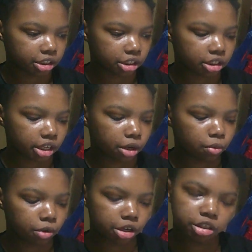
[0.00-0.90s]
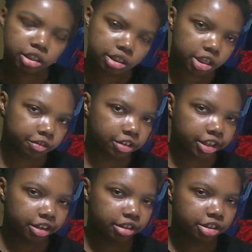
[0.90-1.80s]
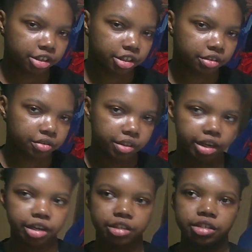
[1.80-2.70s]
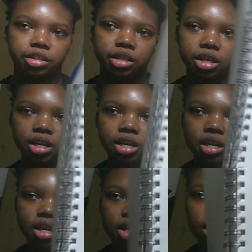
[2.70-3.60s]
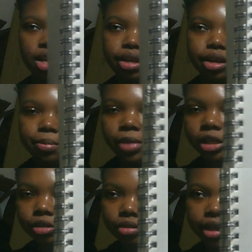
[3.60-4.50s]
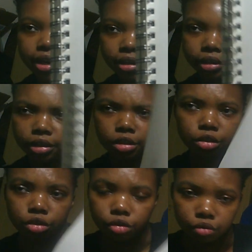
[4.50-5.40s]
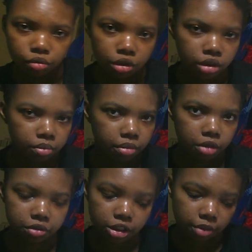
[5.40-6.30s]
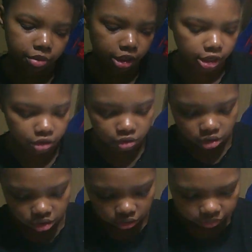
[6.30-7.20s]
just say words and stuff, and I'll turn into a character. I might do that again soon, but with something else.